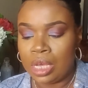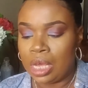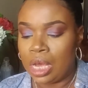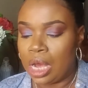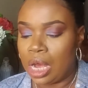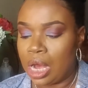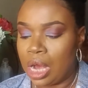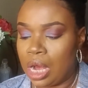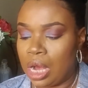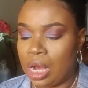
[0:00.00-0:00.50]

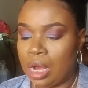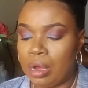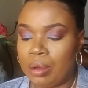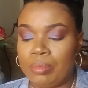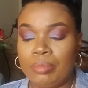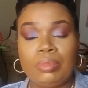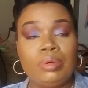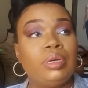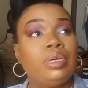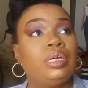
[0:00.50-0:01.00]

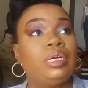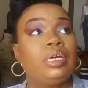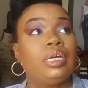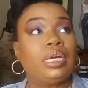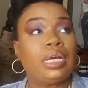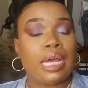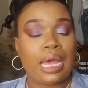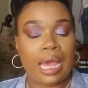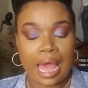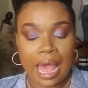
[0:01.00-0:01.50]

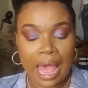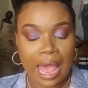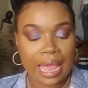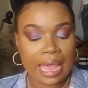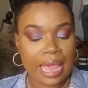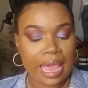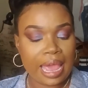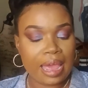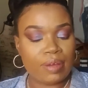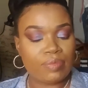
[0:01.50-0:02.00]
I
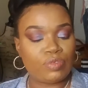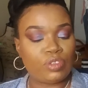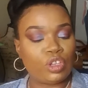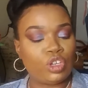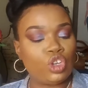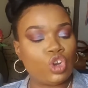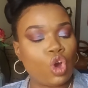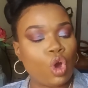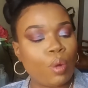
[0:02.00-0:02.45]
have the